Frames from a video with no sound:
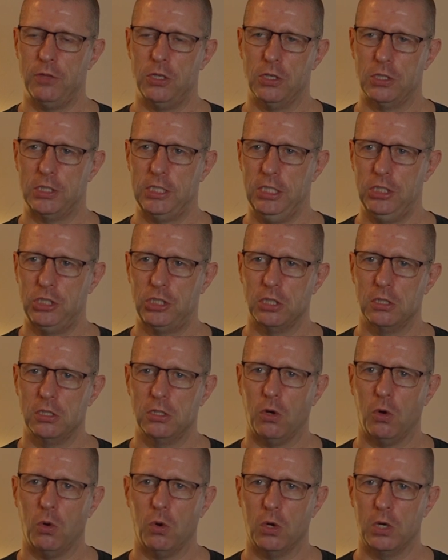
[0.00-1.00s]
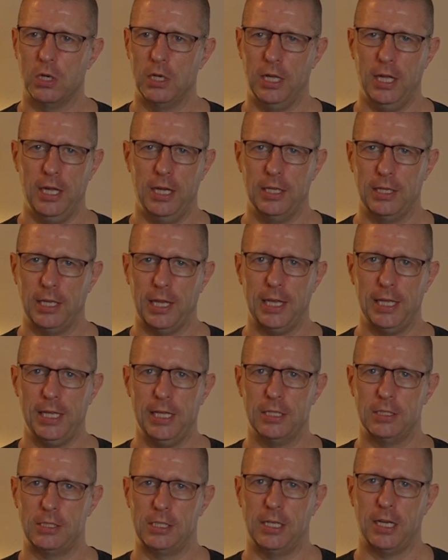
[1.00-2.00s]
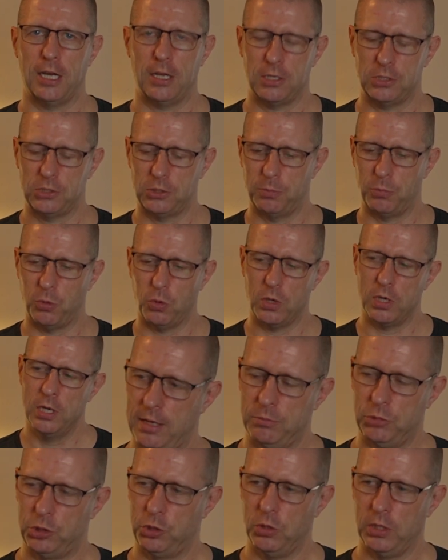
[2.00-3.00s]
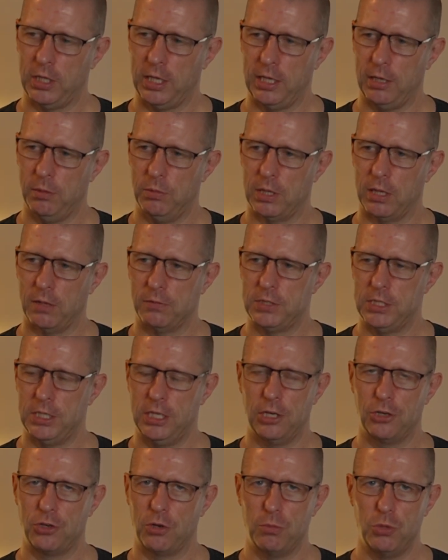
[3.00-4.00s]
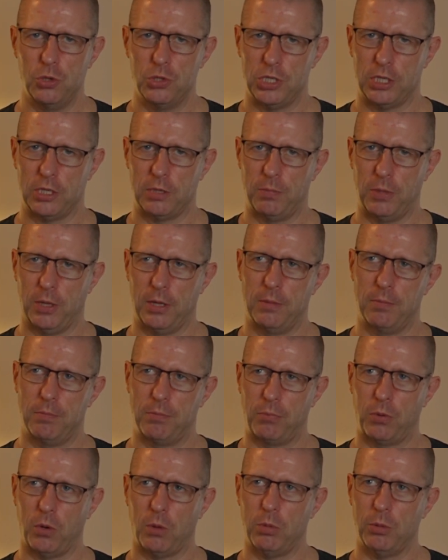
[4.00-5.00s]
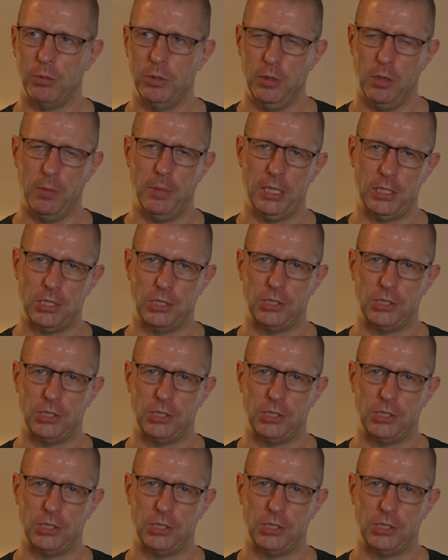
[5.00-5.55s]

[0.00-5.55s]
your teacher or Lily at Tonara support. I'm sure Lily would love to hear your music, but probably you're better